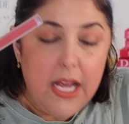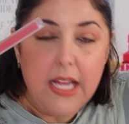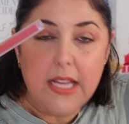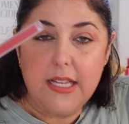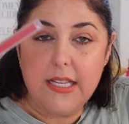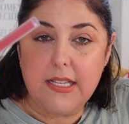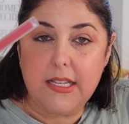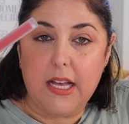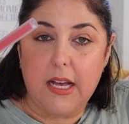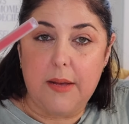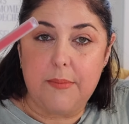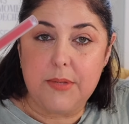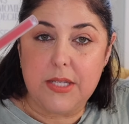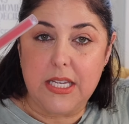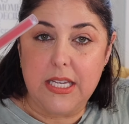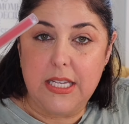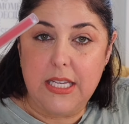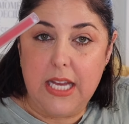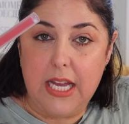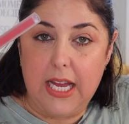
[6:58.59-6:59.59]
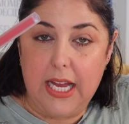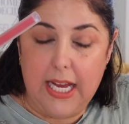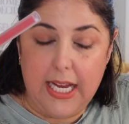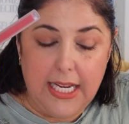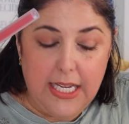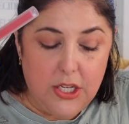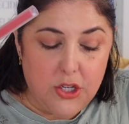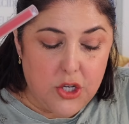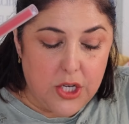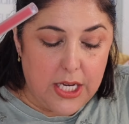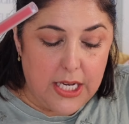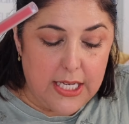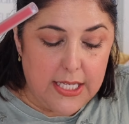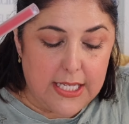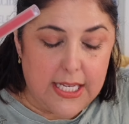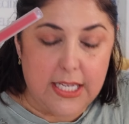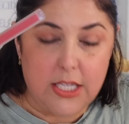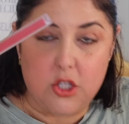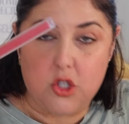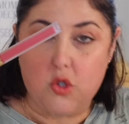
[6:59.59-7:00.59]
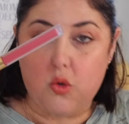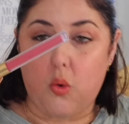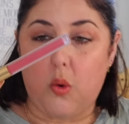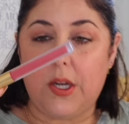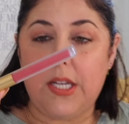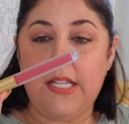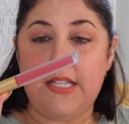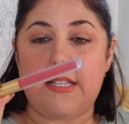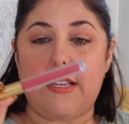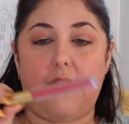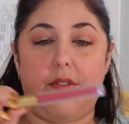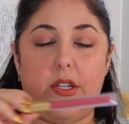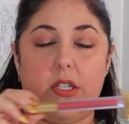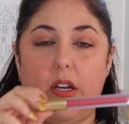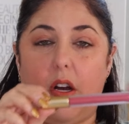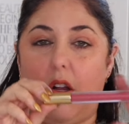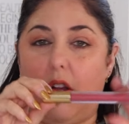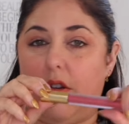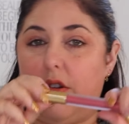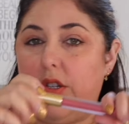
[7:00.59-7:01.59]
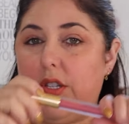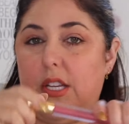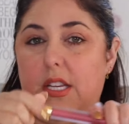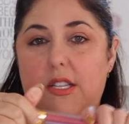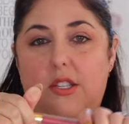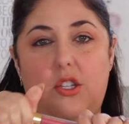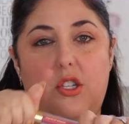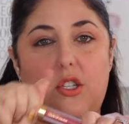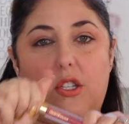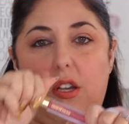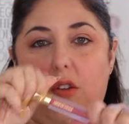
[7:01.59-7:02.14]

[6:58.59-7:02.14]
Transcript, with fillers: This comes in eight shades and is $27. It's just